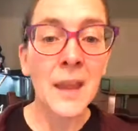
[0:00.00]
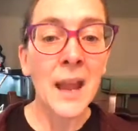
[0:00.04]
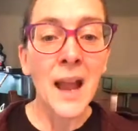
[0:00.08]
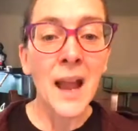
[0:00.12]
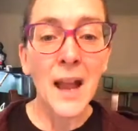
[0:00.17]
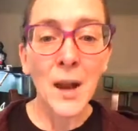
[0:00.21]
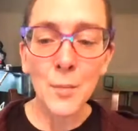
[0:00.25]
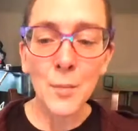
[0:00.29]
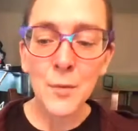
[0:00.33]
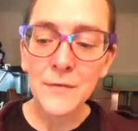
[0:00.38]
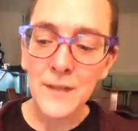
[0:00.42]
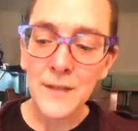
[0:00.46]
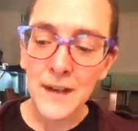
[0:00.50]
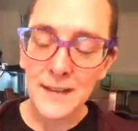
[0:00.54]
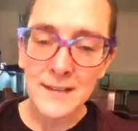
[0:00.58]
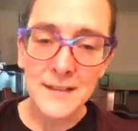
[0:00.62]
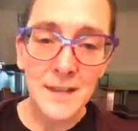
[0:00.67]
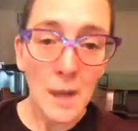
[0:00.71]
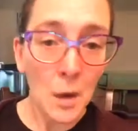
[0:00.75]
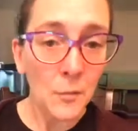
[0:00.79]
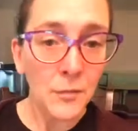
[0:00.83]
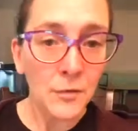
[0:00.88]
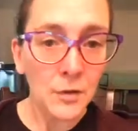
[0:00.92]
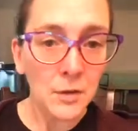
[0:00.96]
I hope you find this
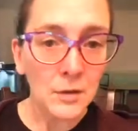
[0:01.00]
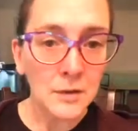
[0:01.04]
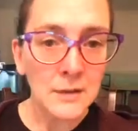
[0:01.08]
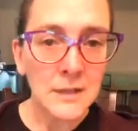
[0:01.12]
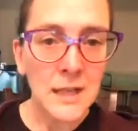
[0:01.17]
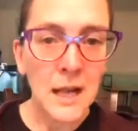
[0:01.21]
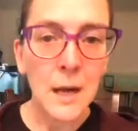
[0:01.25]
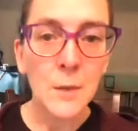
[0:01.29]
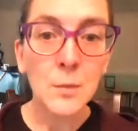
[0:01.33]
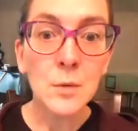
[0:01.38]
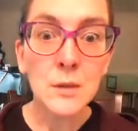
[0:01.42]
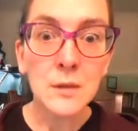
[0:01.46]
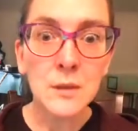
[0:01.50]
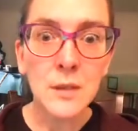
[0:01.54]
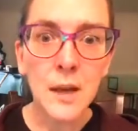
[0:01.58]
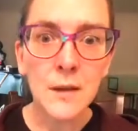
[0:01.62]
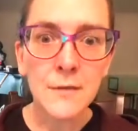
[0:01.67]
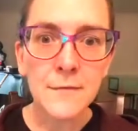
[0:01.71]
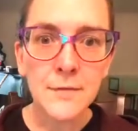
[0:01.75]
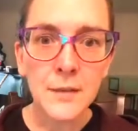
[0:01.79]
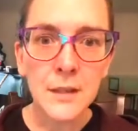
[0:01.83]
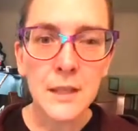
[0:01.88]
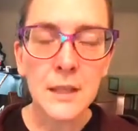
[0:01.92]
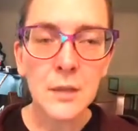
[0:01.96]
helpful. I would
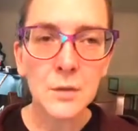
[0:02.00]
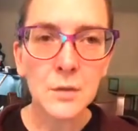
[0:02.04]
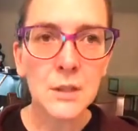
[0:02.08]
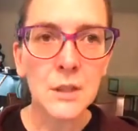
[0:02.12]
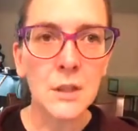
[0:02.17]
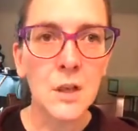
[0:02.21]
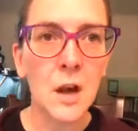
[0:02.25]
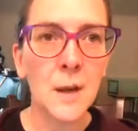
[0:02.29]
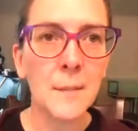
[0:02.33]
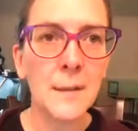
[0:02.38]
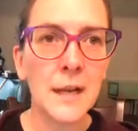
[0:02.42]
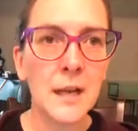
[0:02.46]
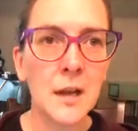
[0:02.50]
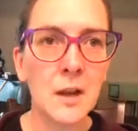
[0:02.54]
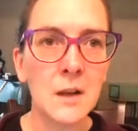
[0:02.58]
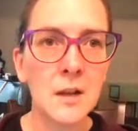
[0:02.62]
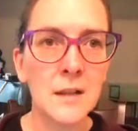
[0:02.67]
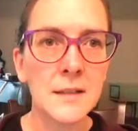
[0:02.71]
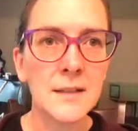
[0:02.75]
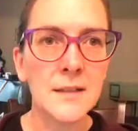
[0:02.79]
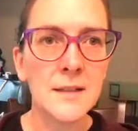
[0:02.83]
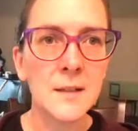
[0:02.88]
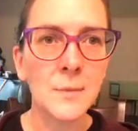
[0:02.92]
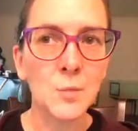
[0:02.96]
love for you to comment
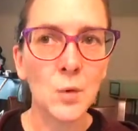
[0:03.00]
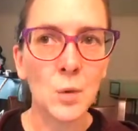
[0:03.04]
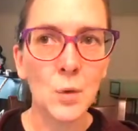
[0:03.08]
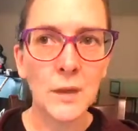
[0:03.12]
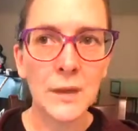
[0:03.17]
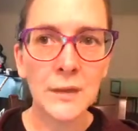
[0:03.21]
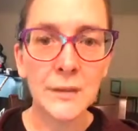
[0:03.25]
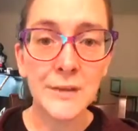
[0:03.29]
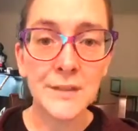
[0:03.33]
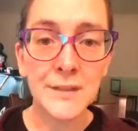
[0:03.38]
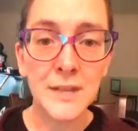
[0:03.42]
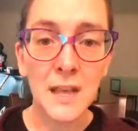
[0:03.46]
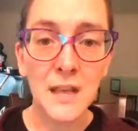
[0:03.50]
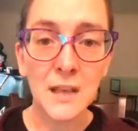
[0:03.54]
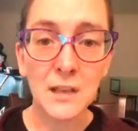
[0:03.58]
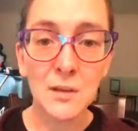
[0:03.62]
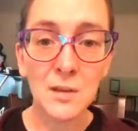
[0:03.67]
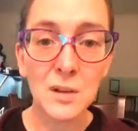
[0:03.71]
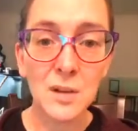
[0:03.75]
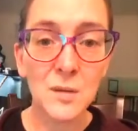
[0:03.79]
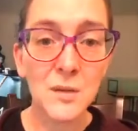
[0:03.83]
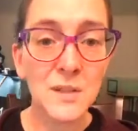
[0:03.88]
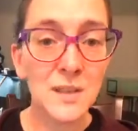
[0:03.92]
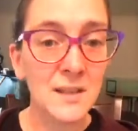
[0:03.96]
on some oils that you
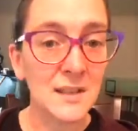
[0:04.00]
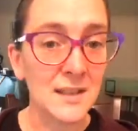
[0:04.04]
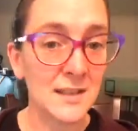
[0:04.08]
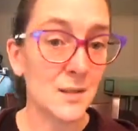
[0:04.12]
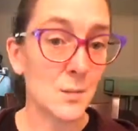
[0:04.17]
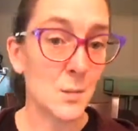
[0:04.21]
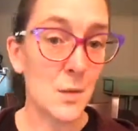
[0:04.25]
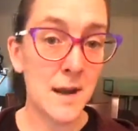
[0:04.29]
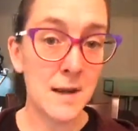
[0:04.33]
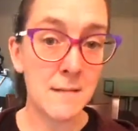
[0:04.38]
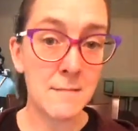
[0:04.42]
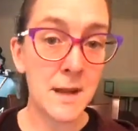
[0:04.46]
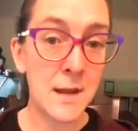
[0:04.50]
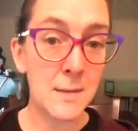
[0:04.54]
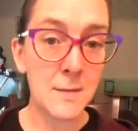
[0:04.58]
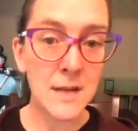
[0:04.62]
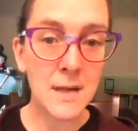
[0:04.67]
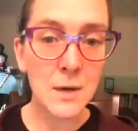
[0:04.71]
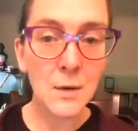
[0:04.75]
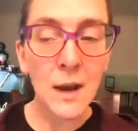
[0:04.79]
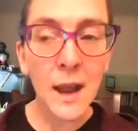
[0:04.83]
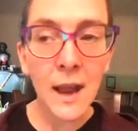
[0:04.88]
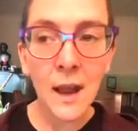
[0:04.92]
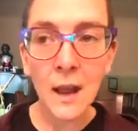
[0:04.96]
use in this way. Maybe
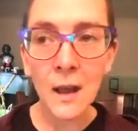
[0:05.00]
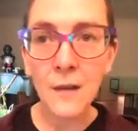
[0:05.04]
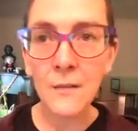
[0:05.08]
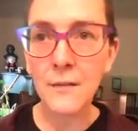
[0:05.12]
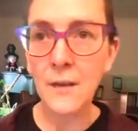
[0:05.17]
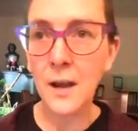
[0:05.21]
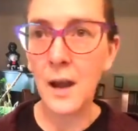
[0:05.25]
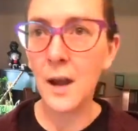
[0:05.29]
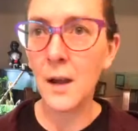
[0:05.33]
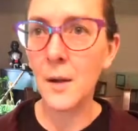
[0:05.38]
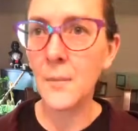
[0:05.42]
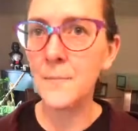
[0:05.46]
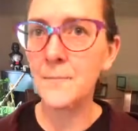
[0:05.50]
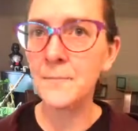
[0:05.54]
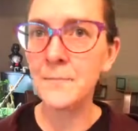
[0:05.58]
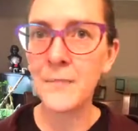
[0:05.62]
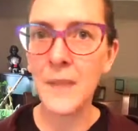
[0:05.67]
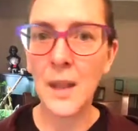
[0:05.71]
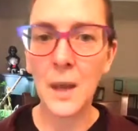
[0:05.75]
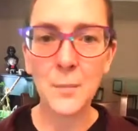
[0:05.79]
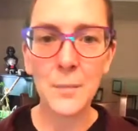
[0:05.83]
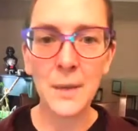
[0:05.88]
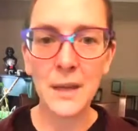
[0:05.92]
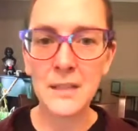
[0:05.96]
you have
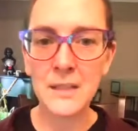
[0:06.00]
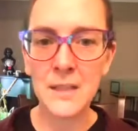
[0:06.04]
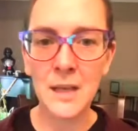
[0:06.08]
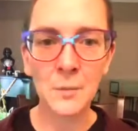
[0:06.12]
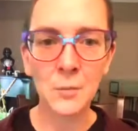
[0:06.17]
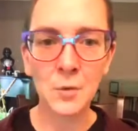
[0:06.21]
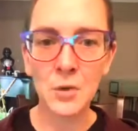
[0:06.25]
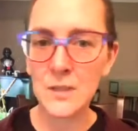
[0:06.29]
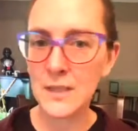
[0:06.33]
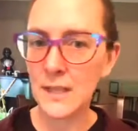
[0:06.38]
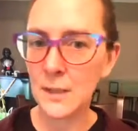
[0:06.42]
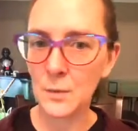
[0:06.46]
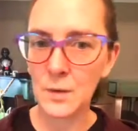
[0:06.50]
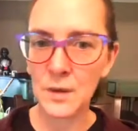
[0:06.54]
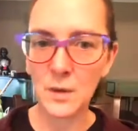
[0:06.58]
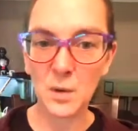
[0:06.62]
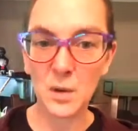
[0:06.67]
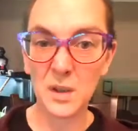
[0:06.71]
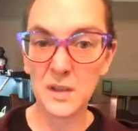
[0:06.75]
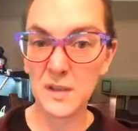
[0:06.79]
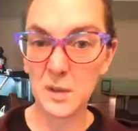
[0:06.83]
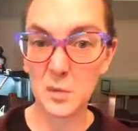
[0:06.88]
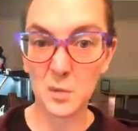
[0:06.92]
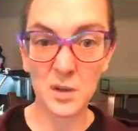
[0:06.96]
a bedtime routine with
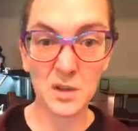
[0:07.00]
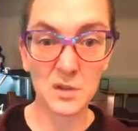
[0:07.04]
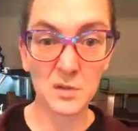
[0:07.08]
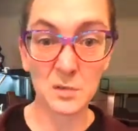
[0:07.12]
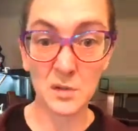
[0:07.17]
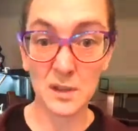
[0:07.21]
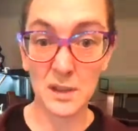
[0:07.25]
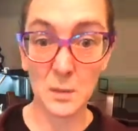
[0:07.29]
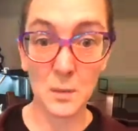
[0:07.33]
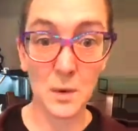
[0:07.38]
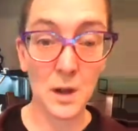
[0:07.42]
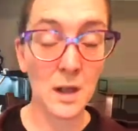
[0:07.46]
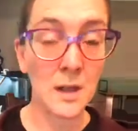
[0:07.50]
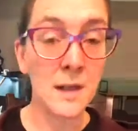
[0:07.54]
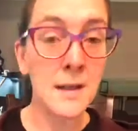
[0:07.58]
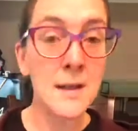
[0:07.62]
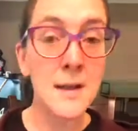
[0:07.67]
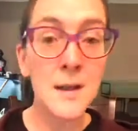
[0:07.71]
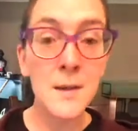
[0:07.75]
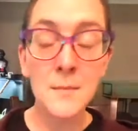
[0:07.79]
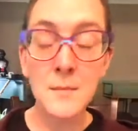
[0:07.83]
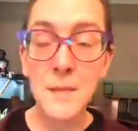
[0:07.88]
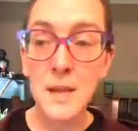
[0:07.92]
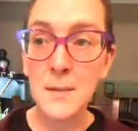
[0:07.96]
oils that works really well.
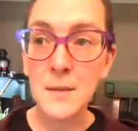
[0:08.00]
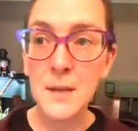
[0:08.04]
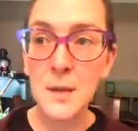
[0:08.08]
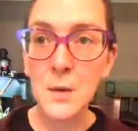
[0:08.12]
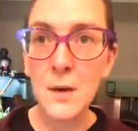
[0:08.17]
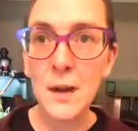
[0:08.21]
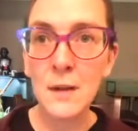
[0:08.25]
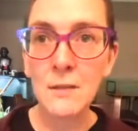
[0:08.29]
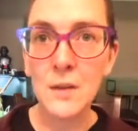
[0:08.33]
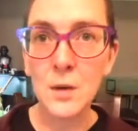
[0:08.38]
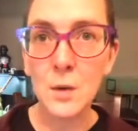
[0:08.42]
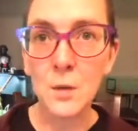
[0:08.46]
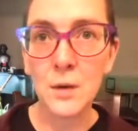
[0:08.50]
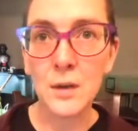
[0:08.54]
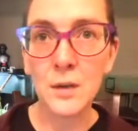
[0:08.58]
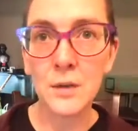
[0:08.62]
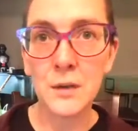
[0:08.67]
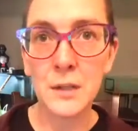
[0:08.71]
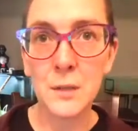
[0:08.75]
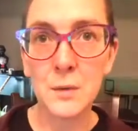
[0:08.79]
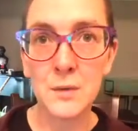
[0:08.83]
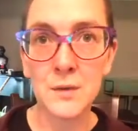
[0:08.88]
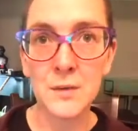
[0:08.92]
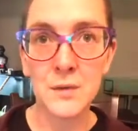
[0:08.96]
Maybe you have an oil
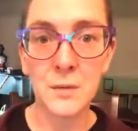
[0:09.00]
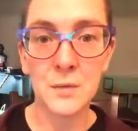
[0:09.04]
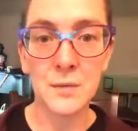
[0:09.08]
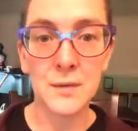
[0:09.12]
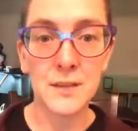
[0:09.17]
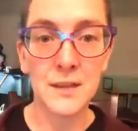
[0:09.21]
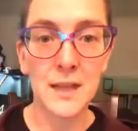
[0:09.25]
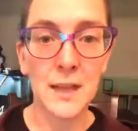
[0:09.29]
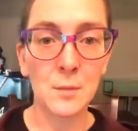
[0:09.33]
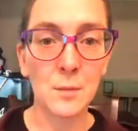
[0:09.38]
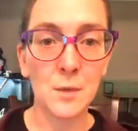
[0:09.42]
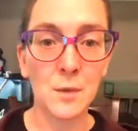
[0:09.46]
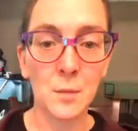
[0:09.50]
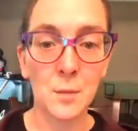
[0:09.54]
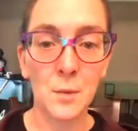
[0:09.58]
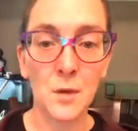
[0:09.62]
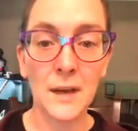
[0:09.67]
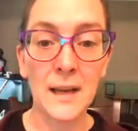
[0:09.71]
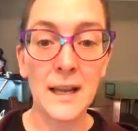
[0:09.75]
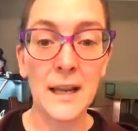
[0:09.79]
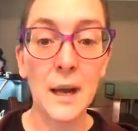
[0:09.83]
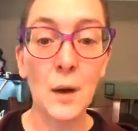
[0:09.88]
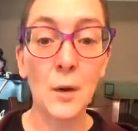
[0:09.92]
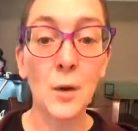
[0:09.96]
you associate with
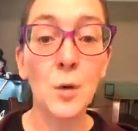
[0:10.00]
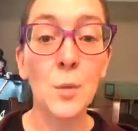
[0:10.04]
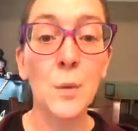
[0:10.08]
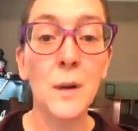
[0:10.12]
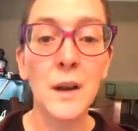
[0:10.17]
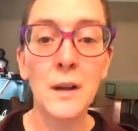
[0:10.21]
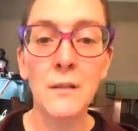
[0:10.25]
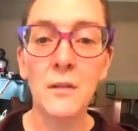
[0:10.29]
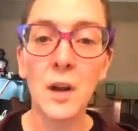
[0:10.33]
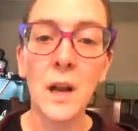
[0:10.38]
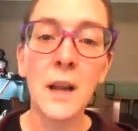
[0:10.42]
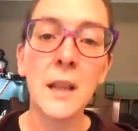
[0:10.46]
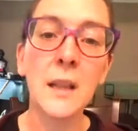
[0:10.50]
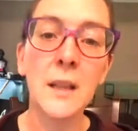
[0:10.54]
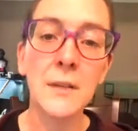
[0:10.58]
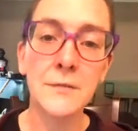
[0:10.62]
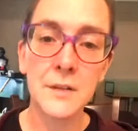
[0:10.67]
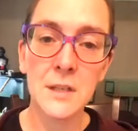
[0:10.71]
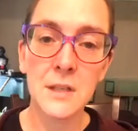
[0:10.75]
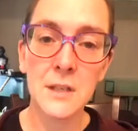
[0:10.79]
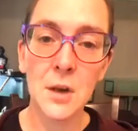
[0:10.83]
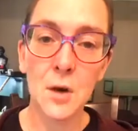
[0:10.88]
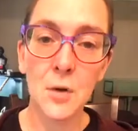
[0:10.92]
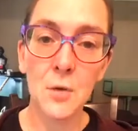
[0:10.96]
working out or whatever. I'd love
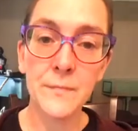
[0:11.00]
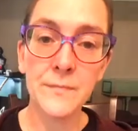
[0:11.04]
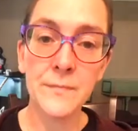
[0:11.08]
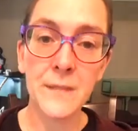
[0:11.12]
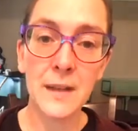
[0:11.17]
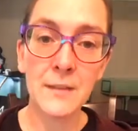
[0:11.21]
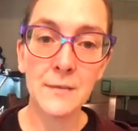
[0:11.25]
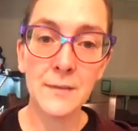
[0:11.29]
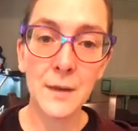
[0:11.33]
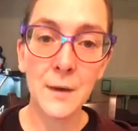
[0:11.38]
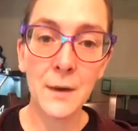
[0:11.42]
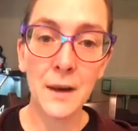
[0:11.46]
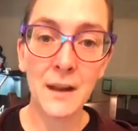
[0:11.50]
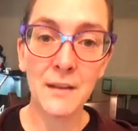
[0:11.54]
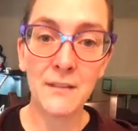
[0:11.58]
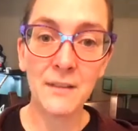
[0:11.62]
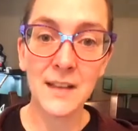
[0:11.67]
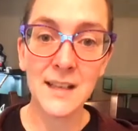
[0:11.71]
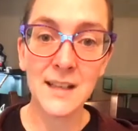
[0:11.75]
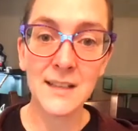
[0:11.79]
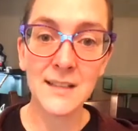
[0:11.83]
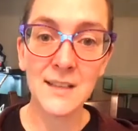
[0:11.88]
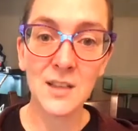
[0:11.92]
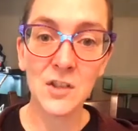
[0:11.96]
to know if you have
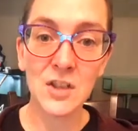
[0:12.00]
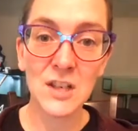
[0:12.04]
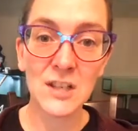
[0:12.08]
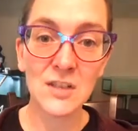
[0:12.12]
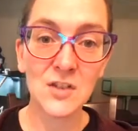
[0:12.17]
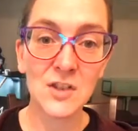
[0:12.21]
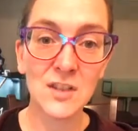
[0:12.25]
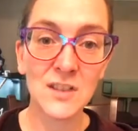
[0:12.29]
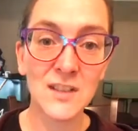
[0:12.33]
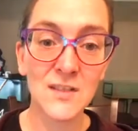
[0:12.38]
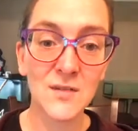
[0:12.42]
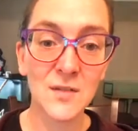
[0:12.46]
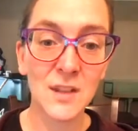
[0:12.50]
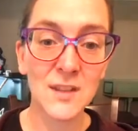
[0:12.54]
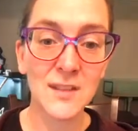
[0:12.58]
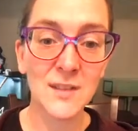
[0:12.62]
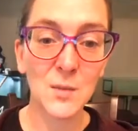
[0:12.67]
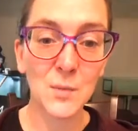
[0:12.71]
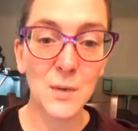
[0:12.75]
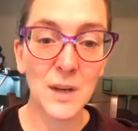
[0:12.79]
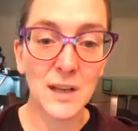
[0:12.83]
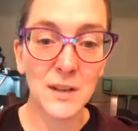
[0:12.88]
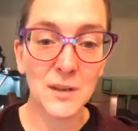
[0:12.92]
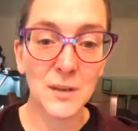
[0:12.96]
any suggestions for us
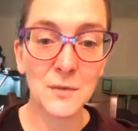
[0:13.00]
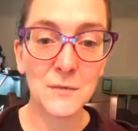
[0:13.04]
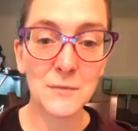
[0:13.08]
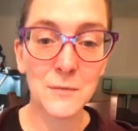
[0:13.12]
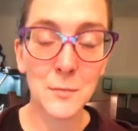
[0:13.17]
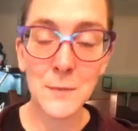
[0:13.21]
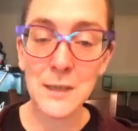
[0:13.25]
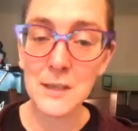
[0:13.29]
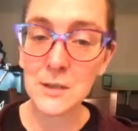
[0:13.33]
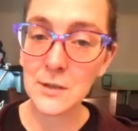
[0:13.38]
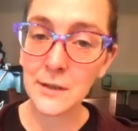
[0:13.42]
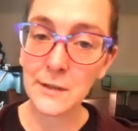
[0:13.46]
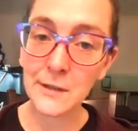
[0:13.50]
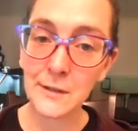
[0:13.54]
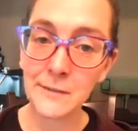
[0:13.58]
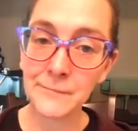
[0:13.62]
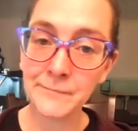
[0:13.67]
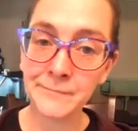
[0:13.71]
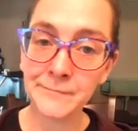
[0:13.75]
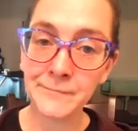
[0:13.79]
so we can learn from each other.